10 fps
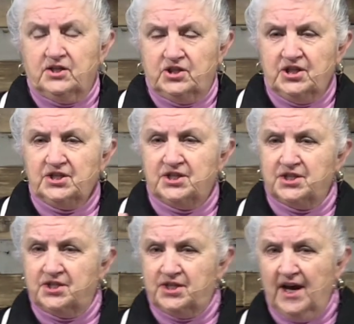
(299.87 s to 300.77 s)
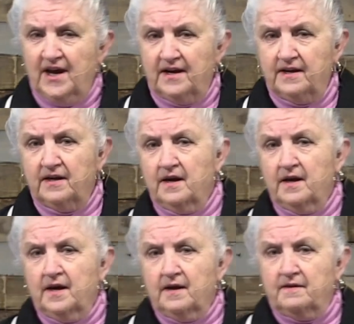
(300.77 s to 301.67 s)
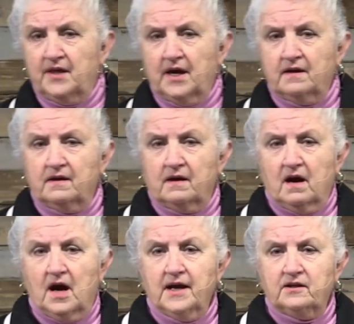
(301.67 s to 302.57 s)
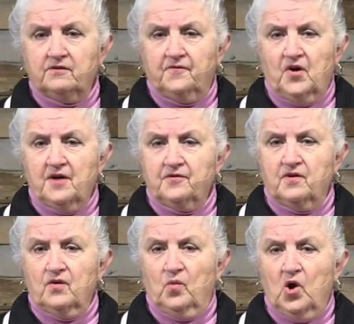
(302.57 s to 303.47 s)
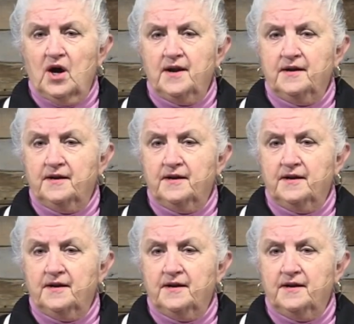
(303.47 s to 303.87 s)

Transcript: Jesus said that I and the Father are one.